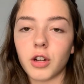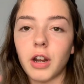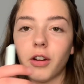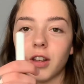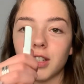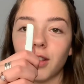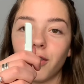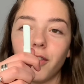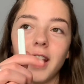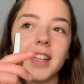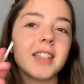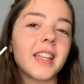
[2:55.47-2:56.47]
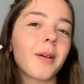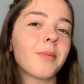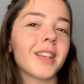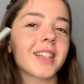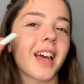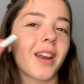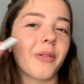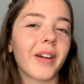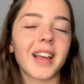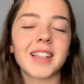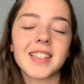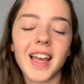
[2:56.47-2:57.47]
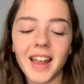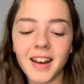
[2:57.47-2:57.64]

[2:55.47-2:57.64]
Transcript: areas of the face. Yep, that's kind of what I said.